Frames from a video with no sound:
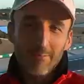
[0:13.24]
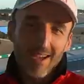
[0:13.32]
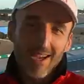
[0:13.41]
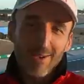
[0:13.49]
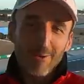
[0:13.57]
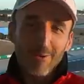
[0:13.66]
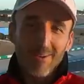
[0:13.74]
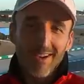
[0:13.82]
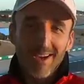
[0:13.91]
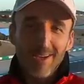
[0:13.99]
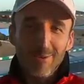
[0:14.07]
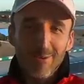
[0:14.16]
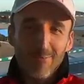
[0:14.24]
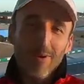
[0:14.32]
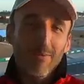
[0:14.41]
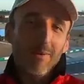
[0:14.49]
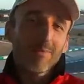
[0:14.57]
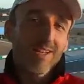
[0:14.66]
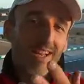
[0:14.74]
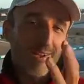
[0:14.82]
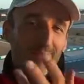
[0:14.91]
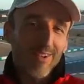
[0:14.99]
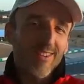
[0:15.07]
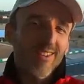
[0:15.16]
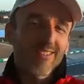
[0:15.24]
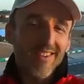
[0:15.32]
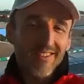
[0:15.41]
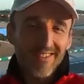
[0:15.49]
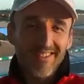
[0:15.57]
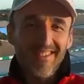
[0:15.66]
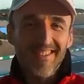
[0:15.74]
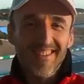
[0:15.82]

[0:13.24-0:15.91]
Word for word: I look, I look probably like thirty-six.